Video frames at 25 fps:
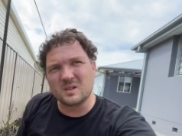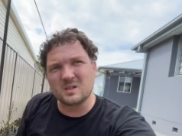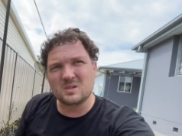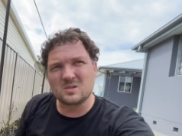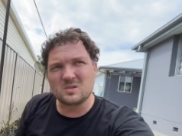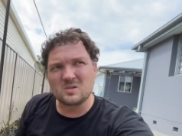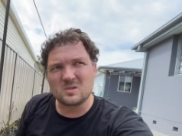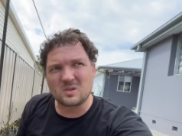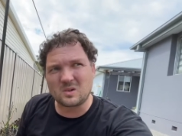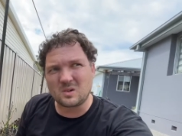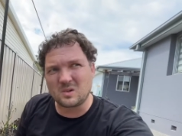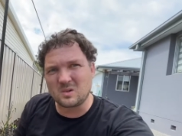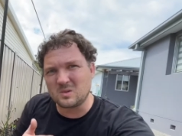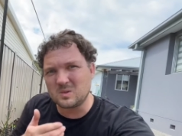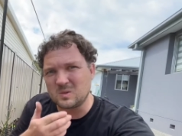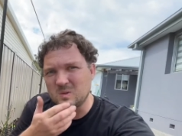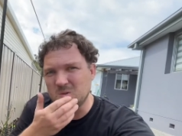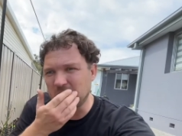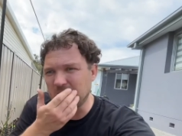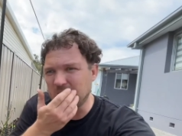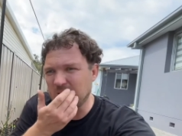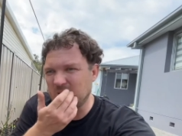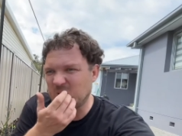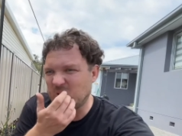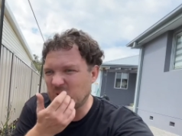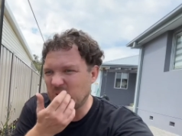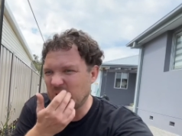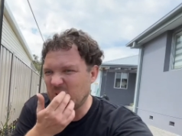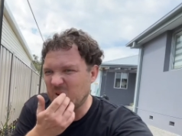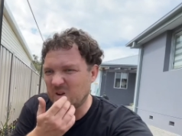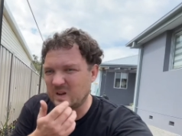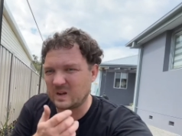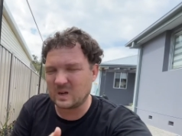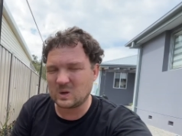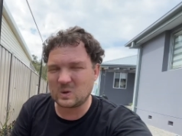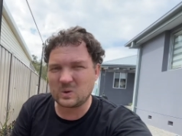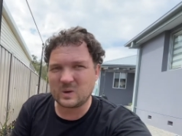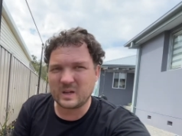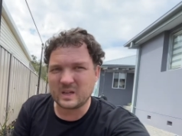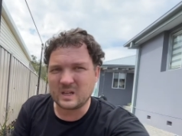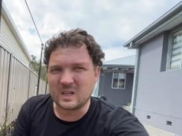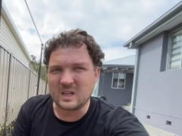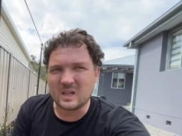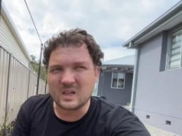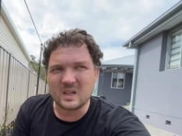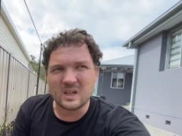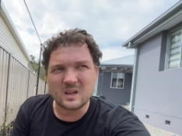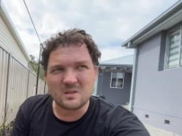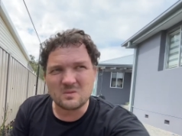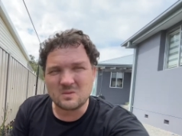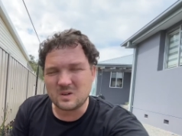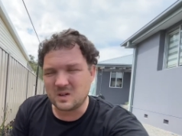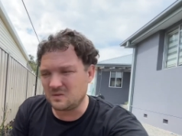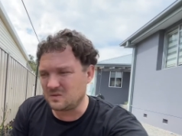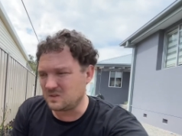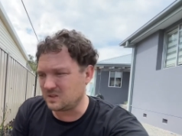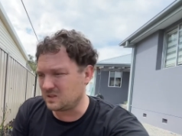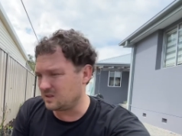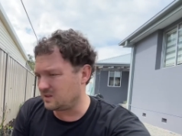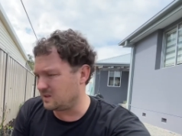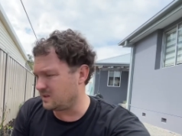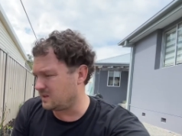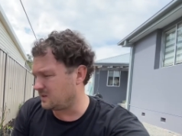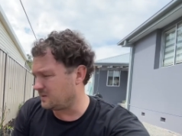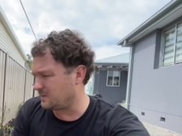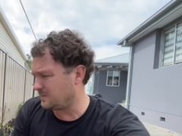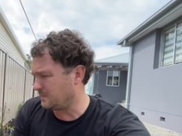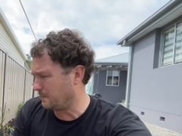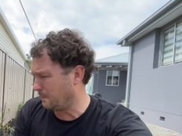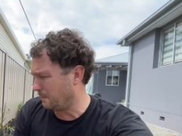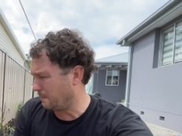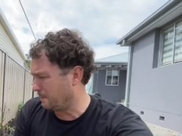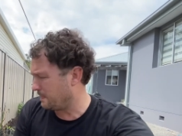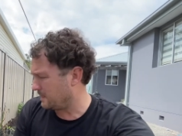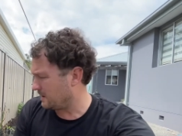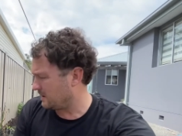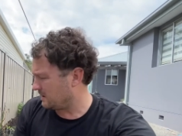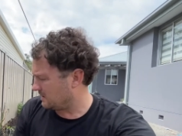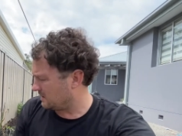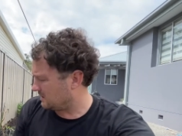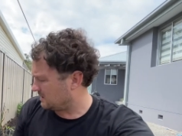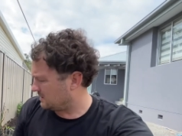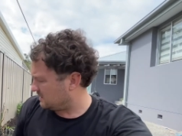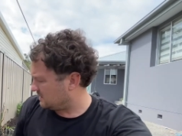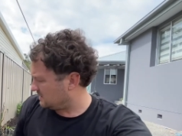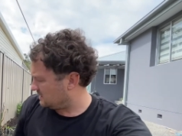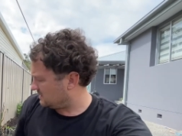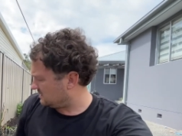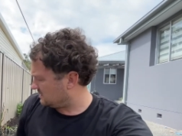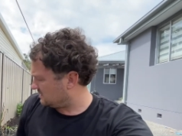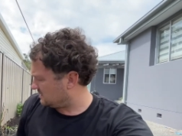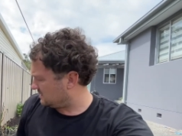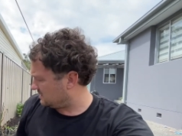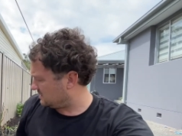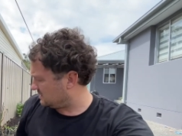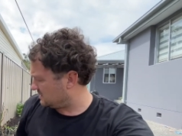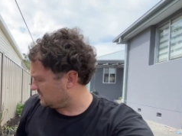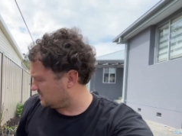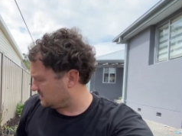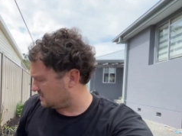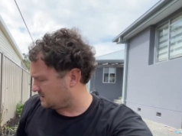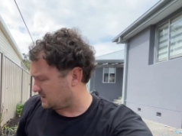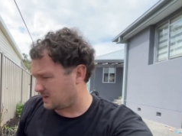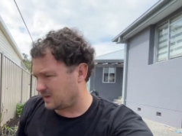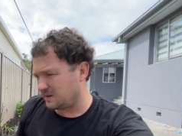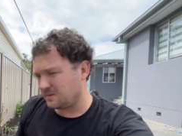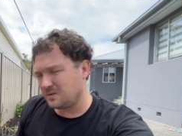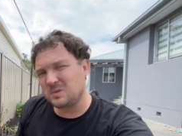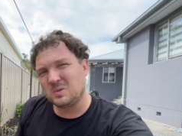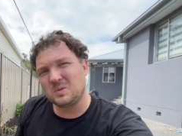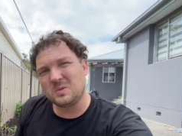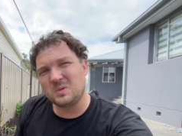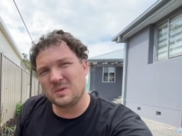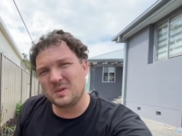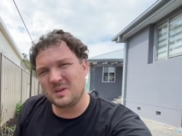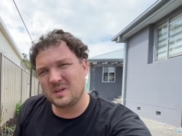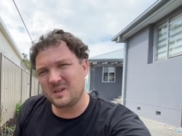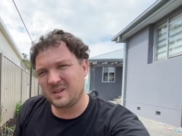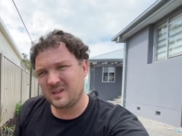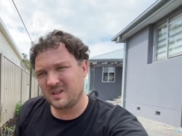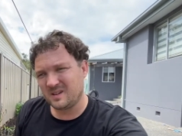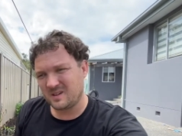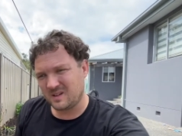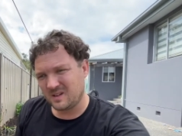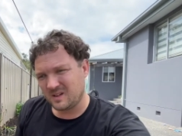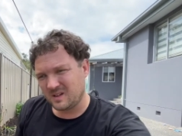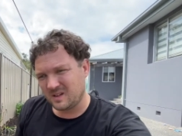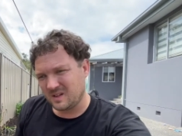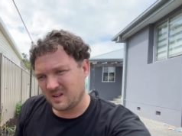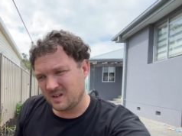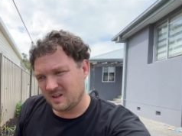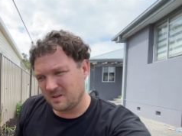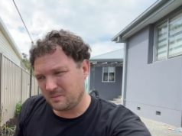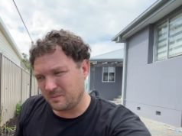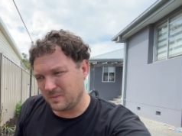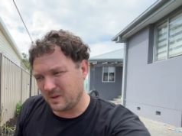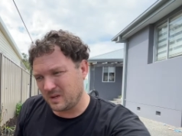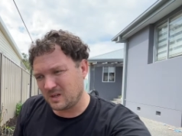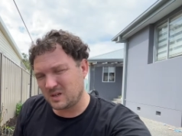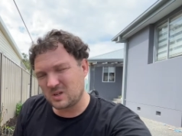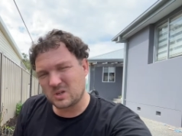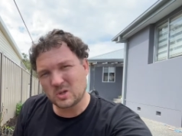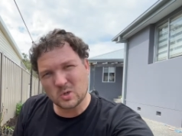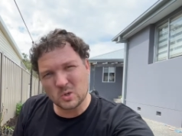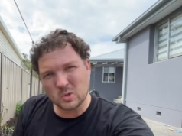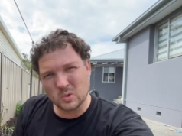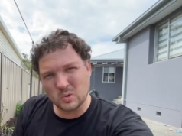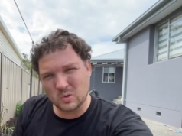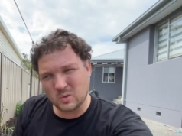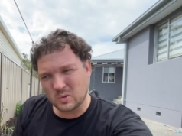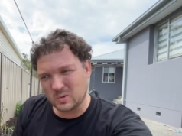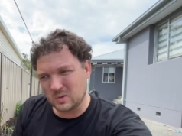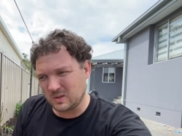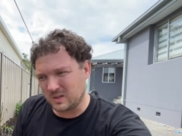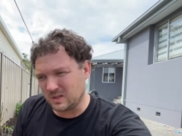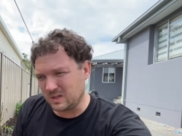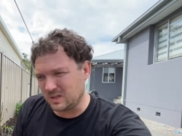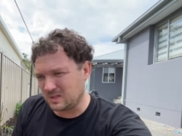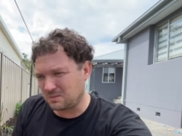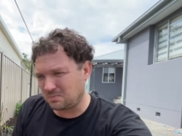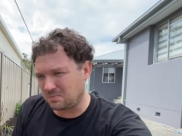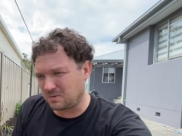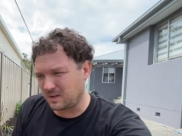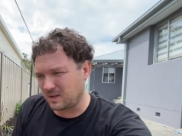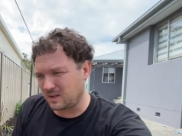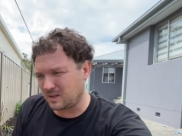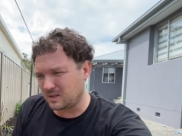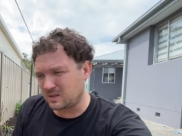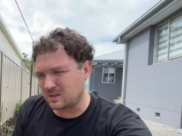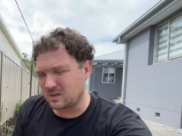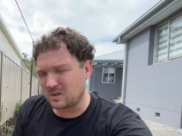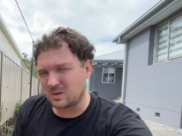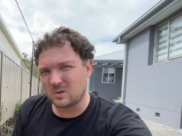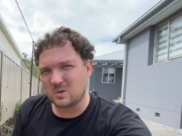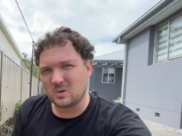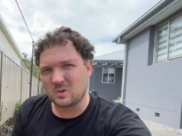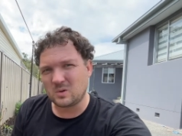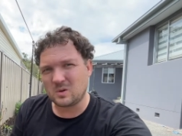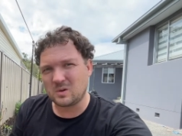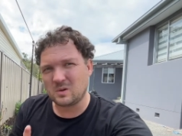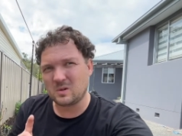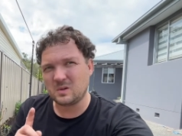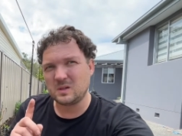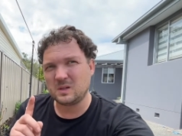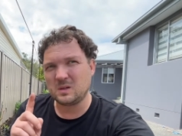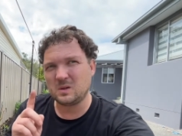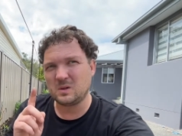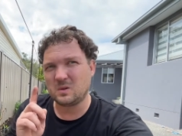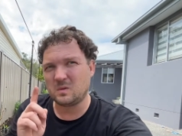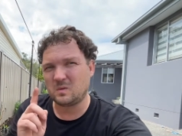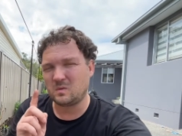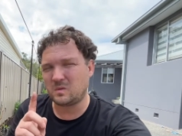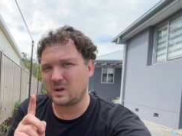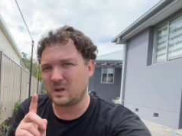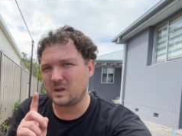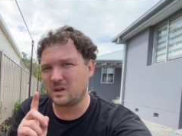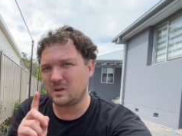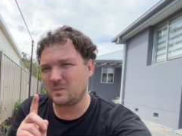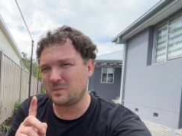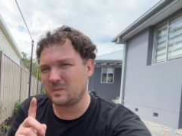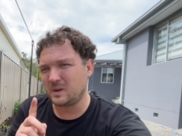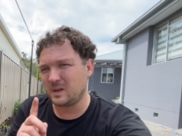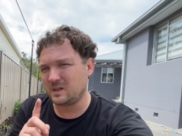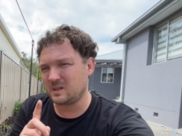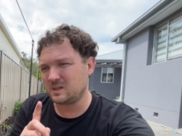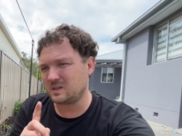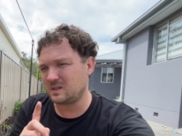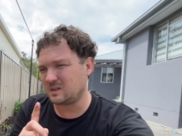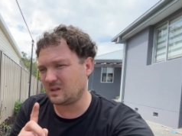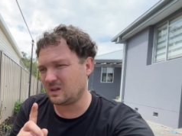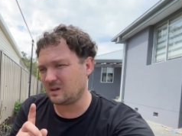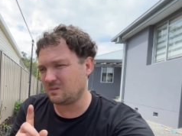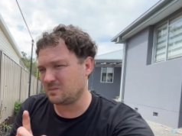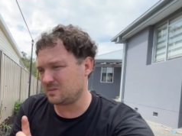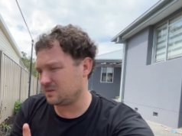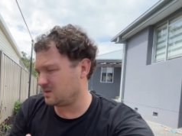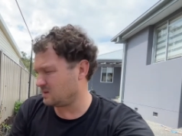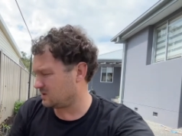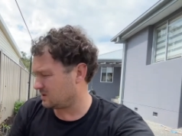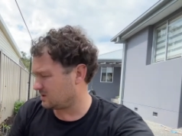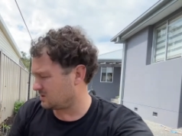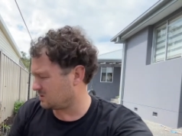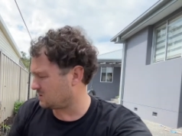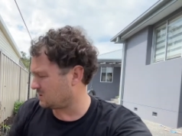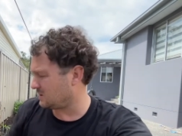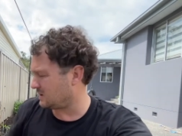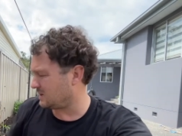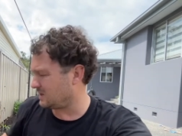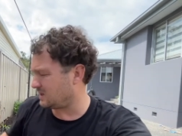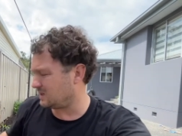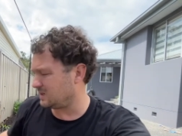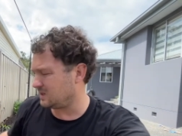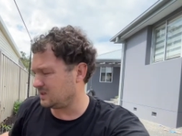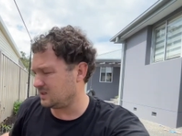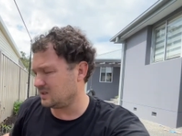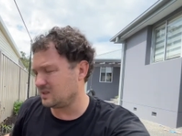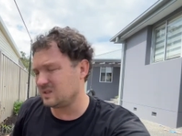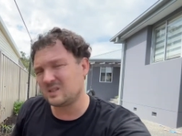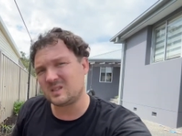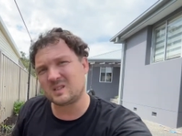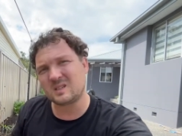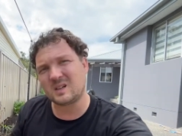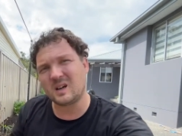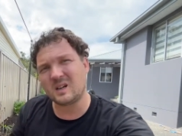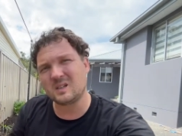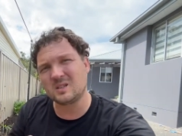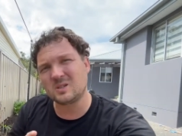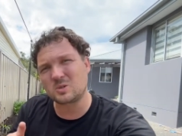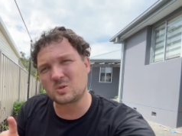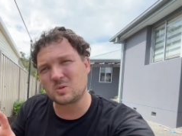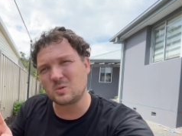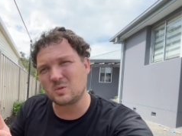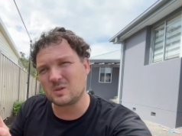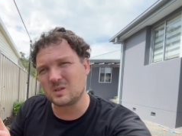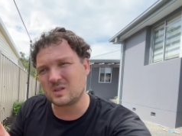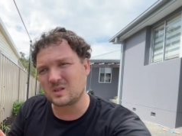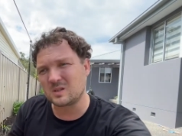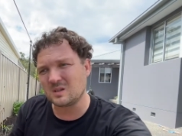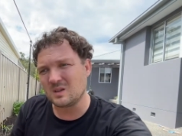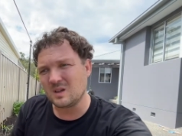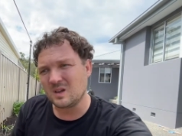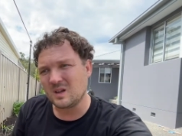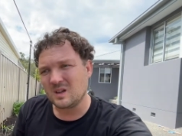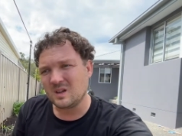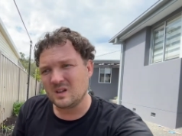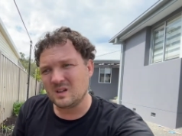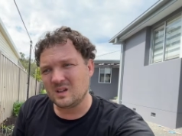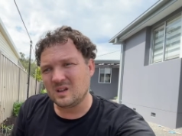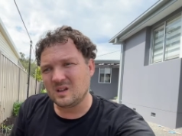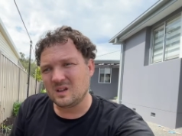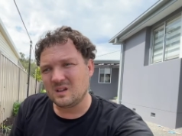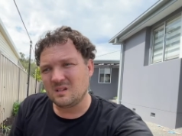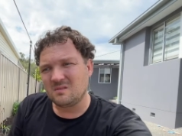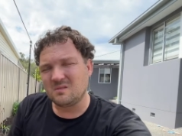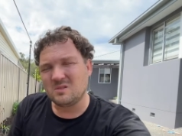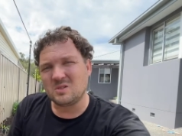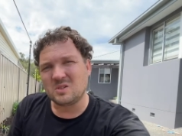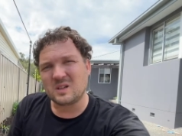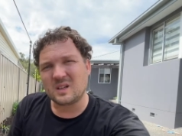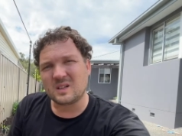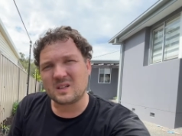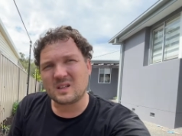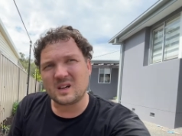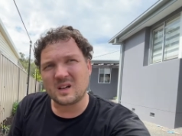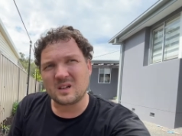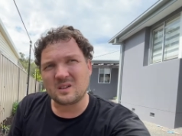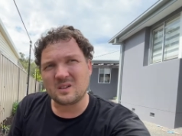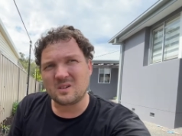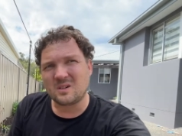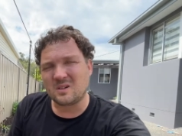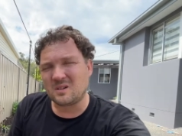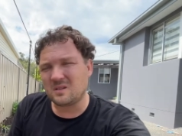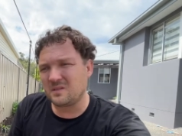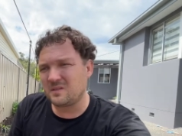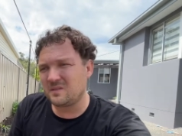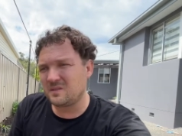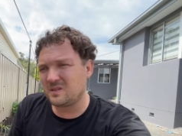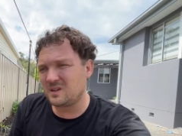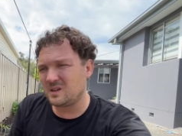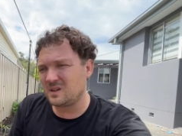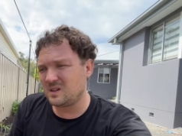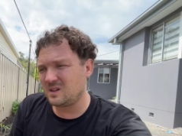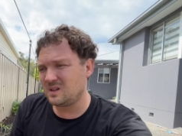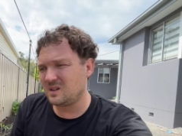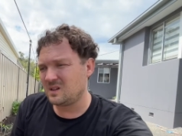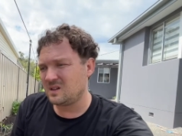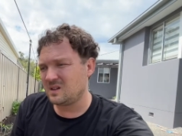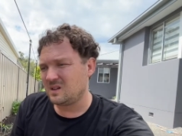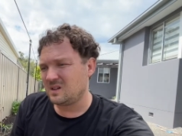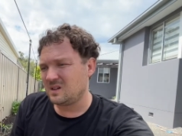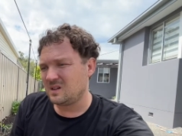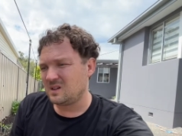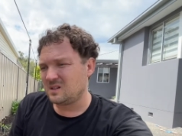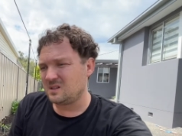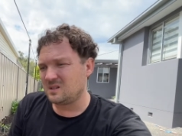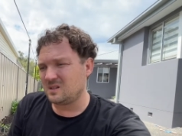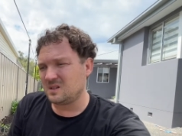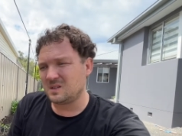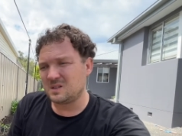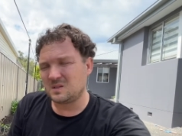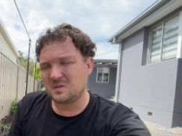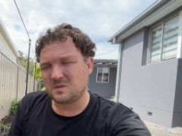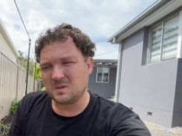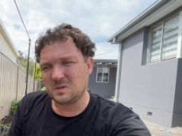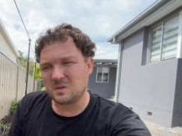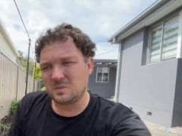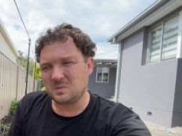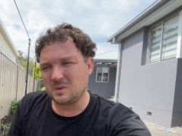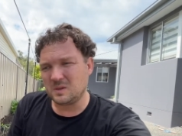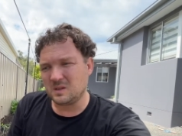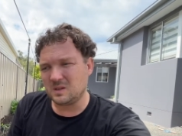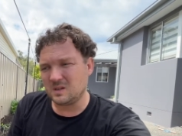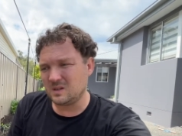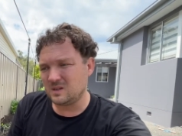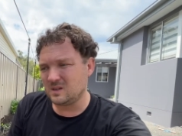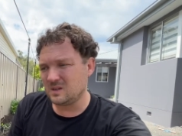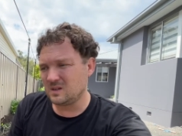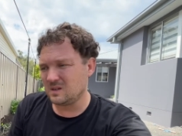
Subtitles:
so close together, and how I can get away with it? Now I will make sure these plants grow only on one main stem, so any side shoots will get cut off. This will be